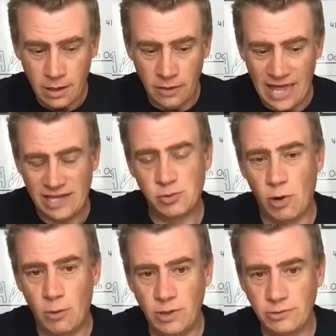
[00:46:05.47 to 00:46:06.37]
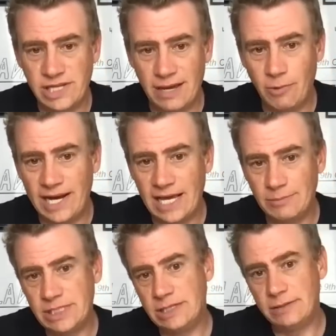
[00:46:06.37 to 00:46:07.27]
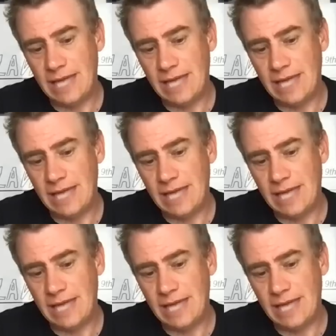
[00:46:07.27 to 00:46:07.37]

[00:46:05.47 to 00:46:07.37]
that's what I will say when it comes to